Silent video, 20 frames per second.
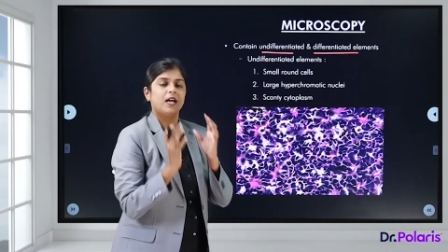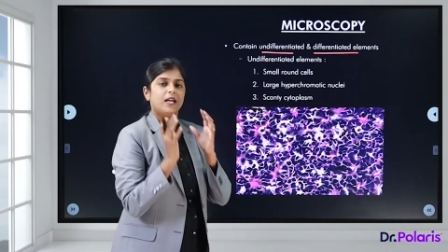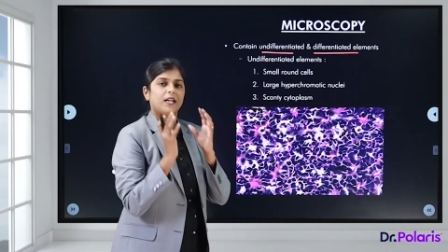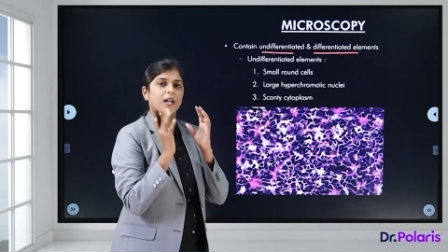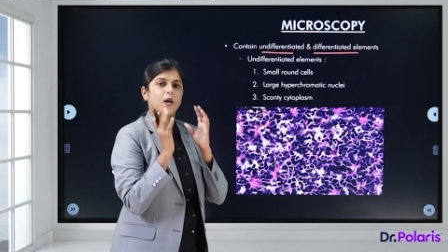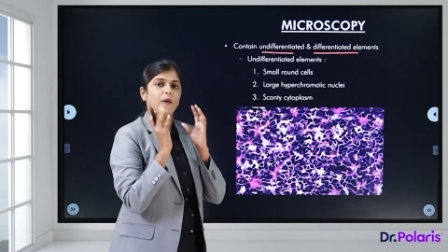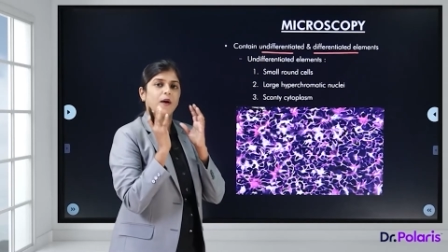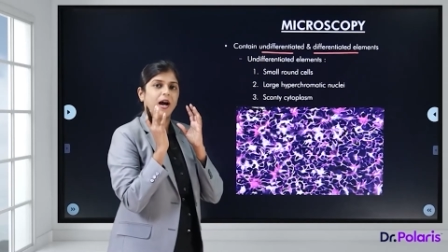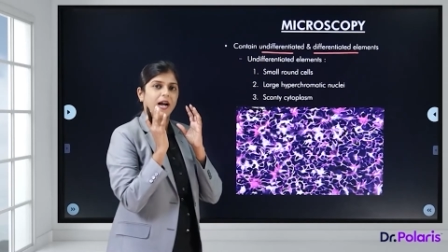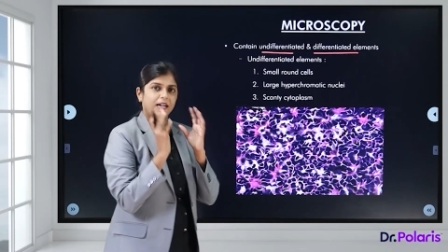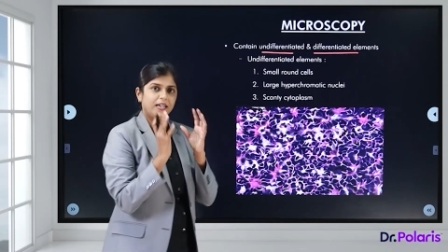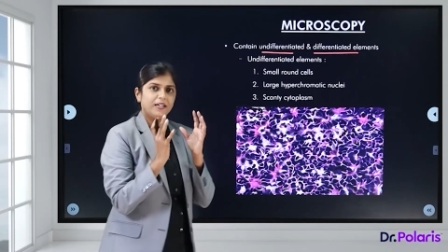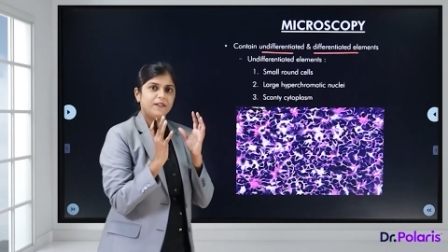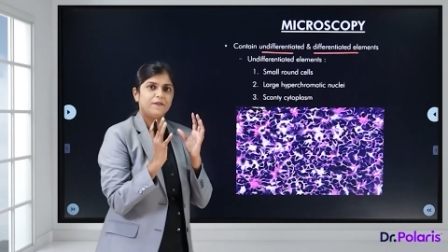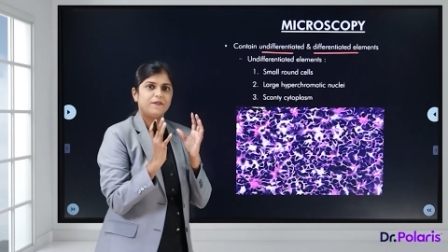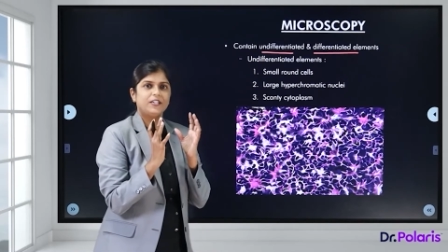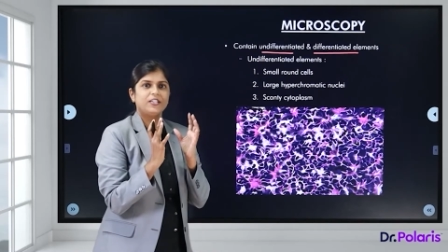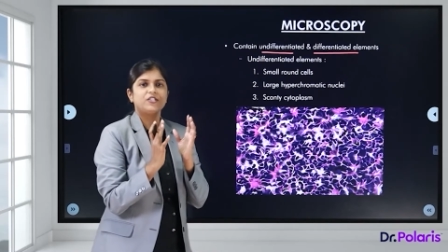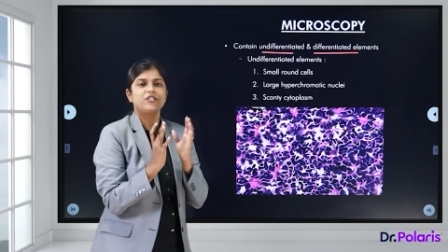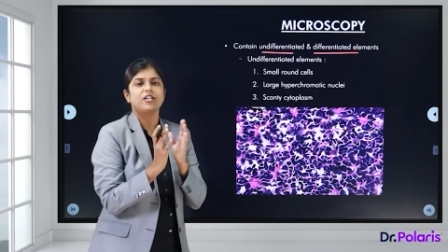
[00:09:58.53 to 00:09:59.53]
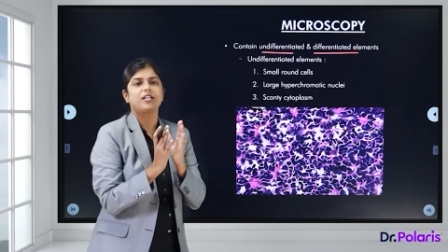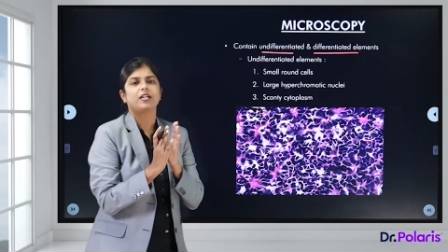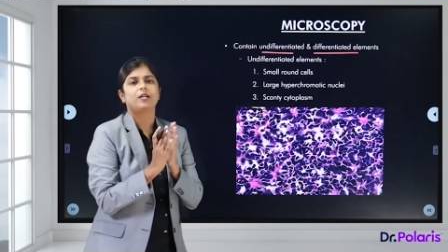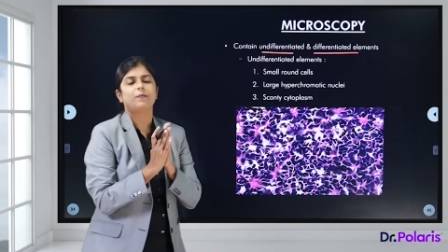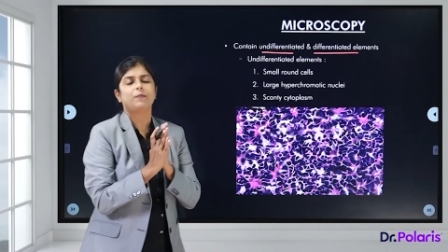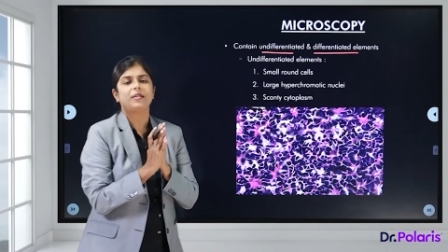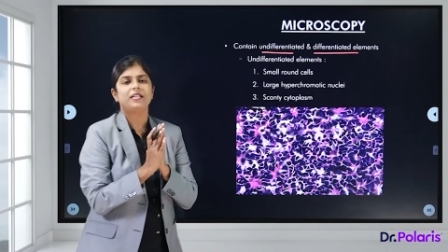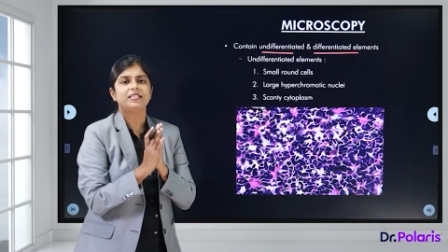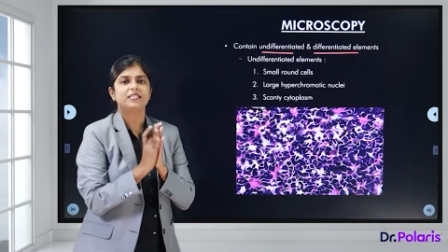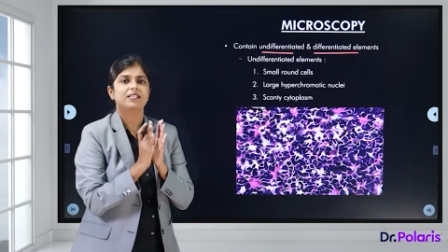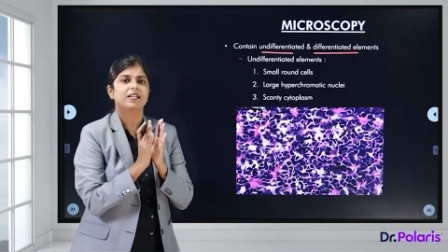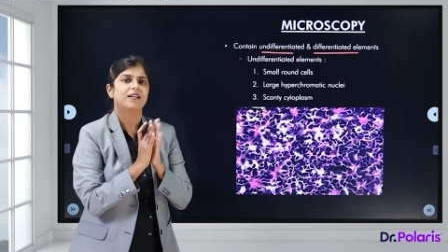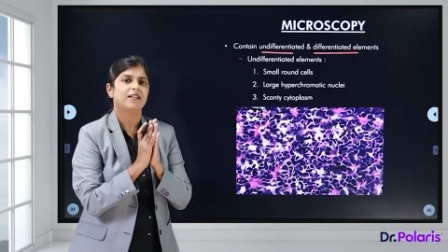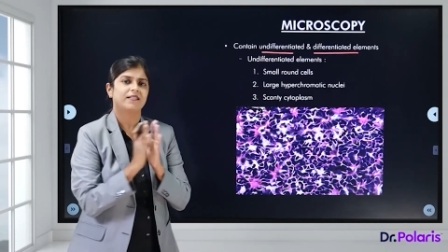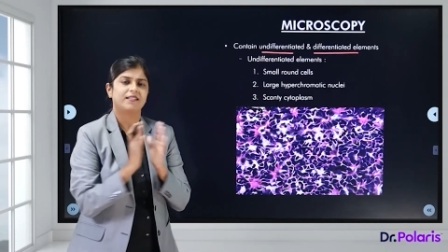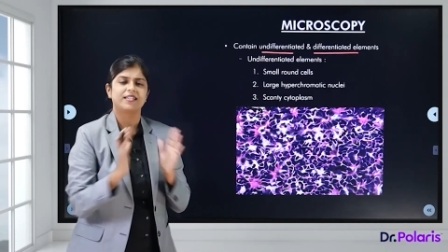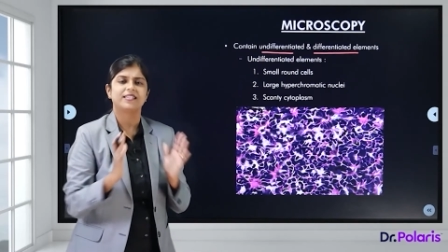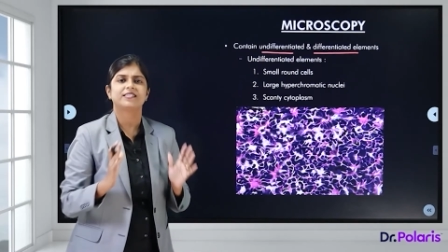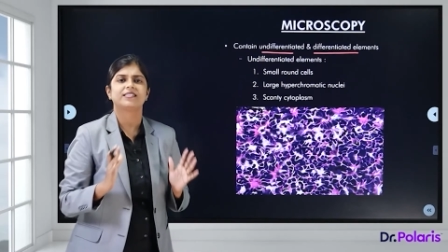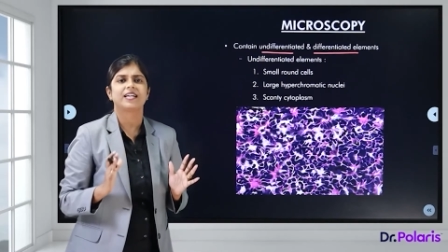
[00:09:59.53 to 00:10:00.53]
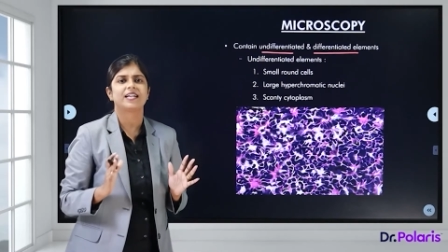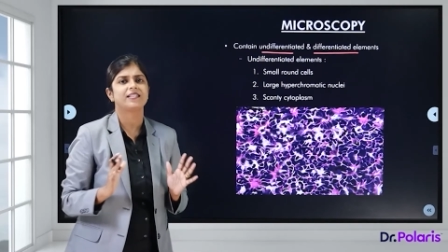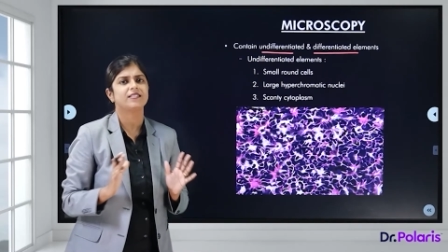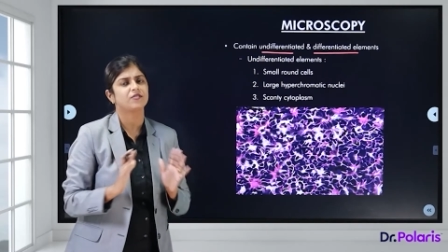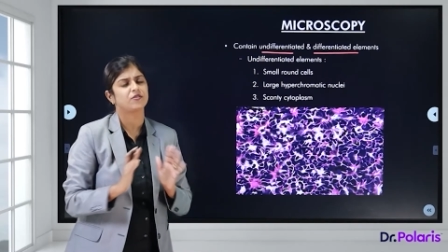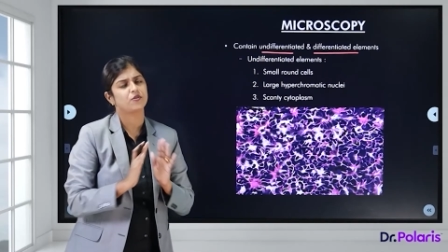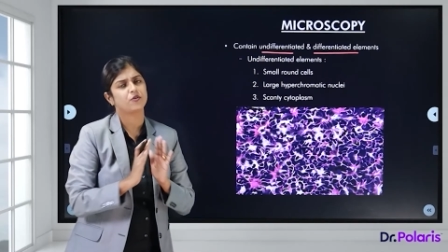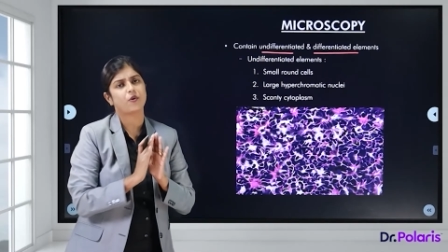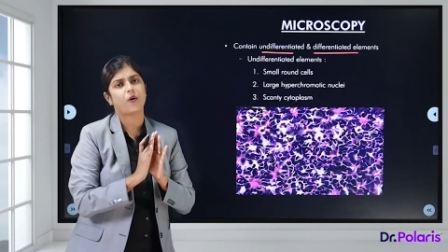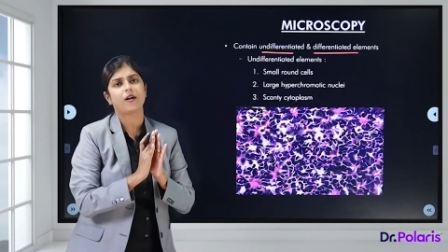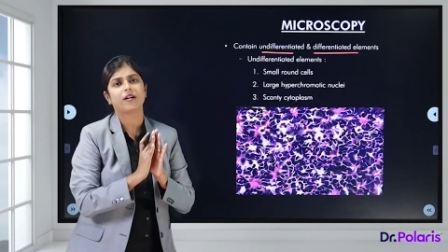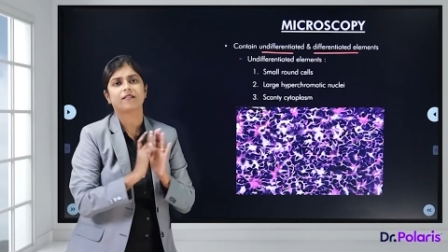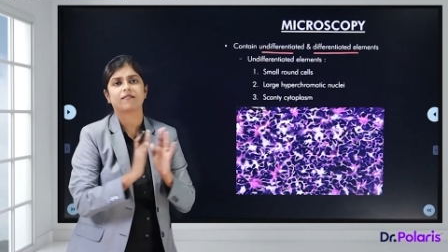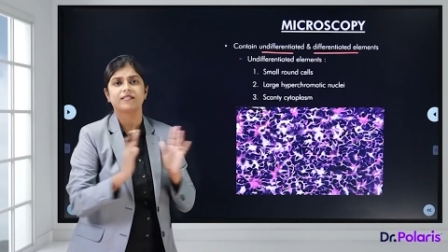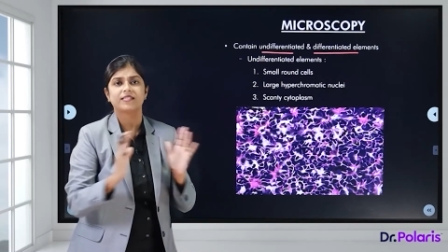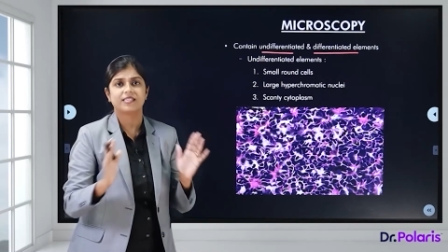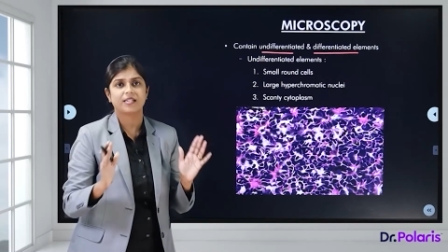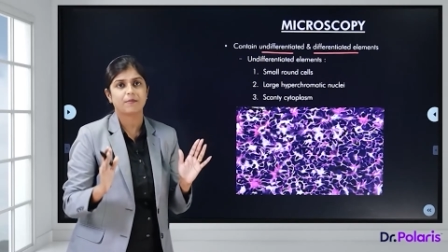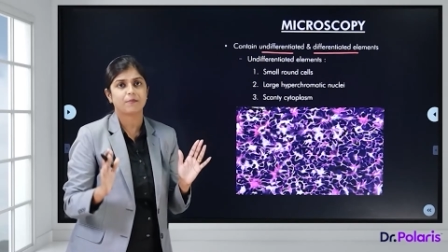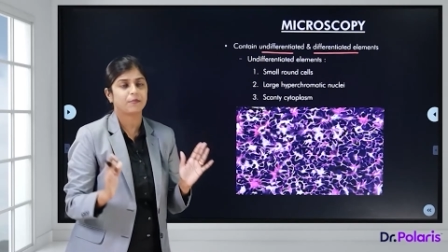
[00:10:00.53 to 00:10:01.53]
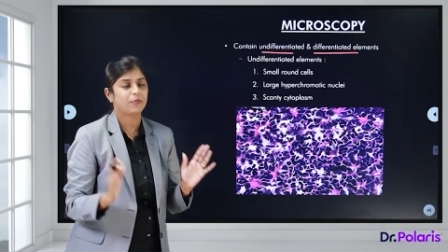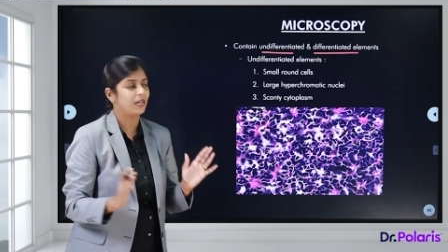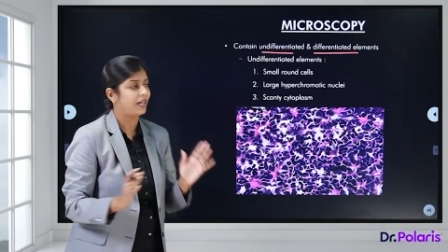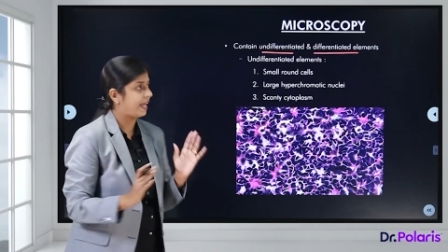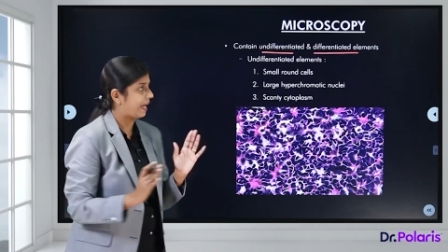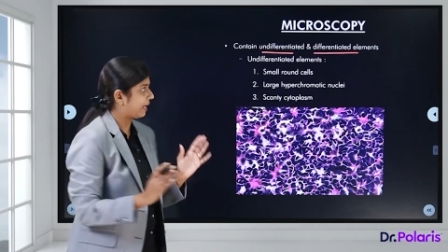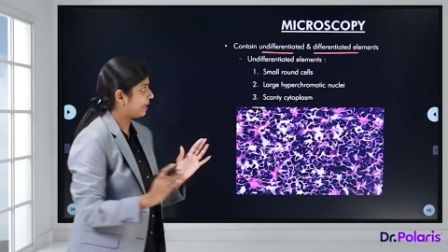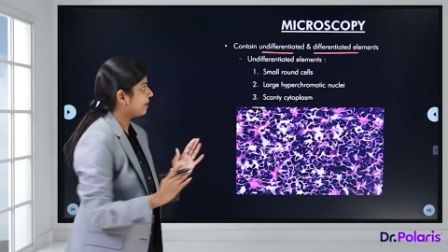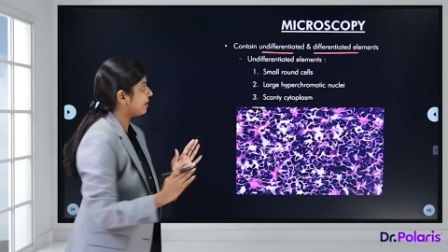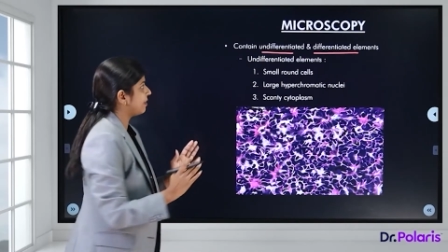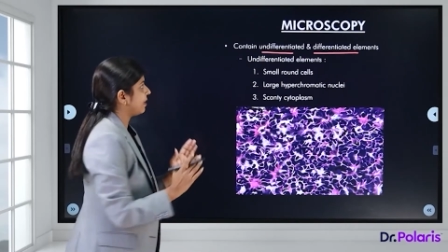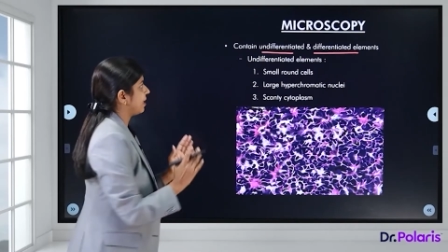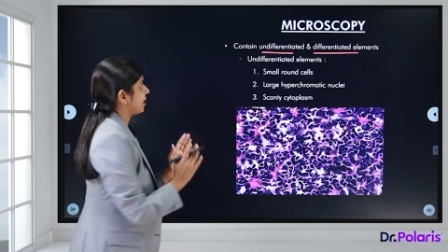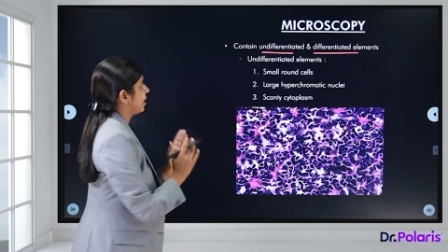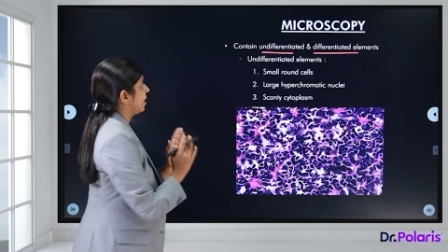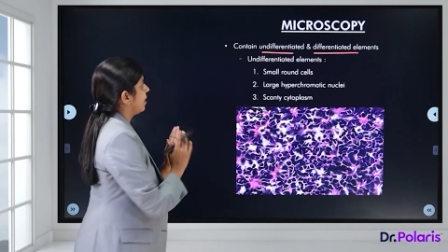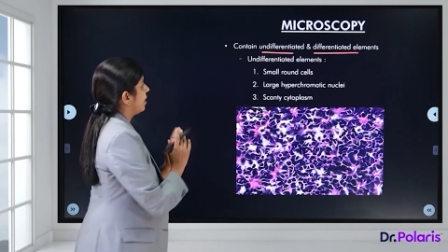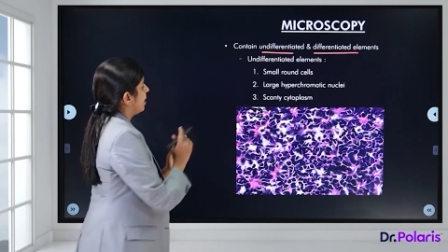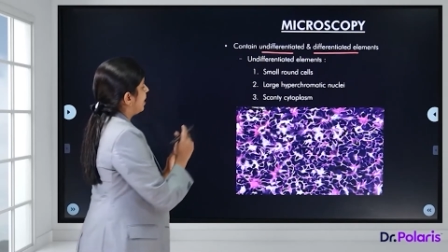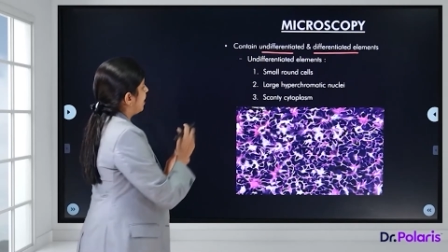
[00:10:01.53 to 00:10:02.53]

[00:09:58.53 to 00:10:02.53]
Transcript: Now undifferentiated means the cells do not resemble anything.